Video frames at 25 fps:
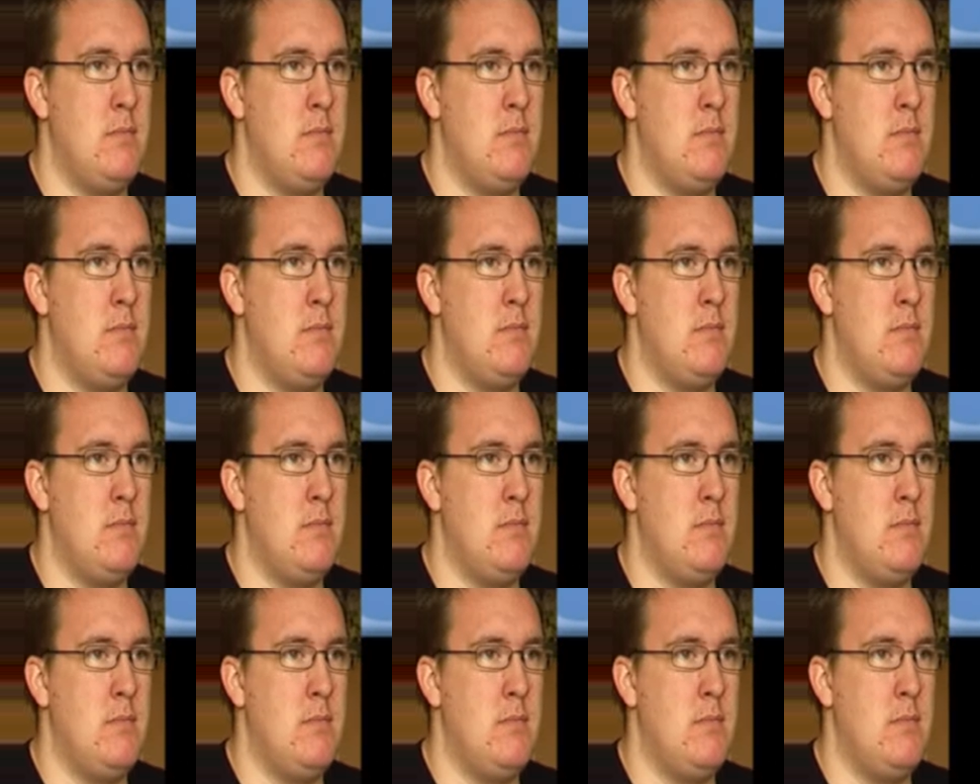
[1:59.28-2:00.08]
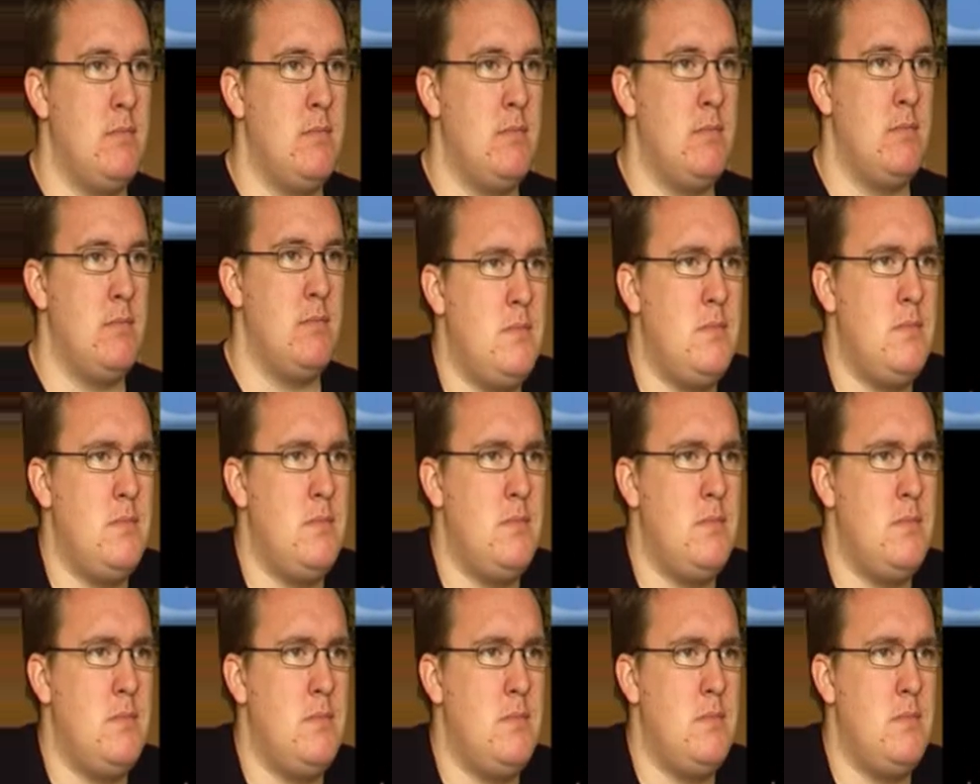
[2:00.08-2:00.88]

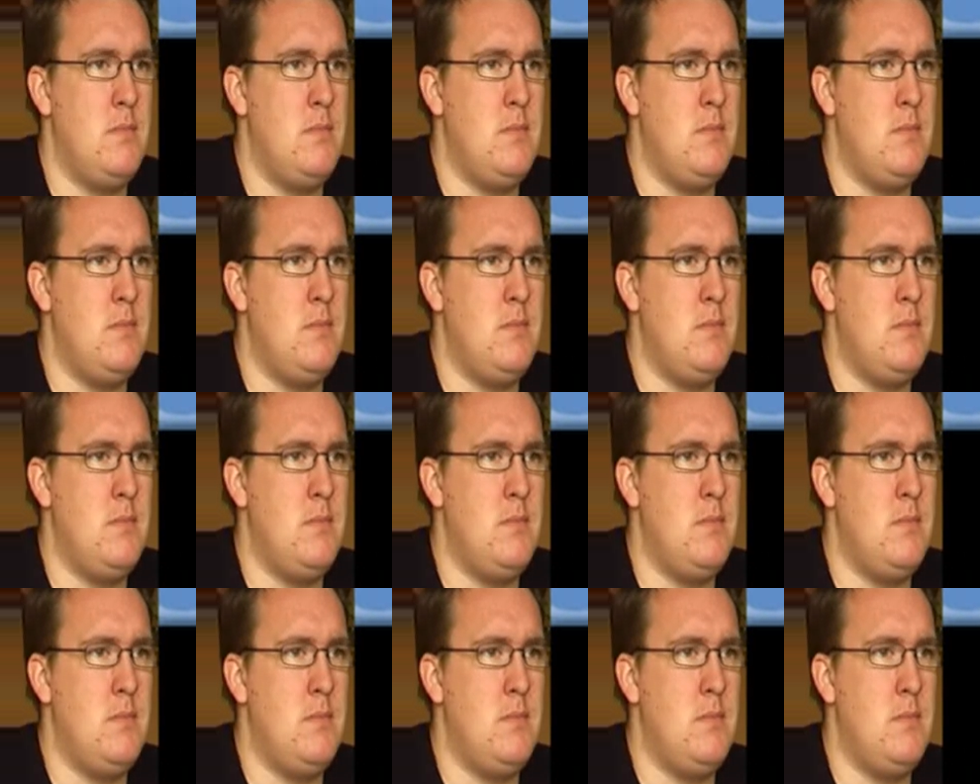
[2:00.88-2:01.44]
(silence)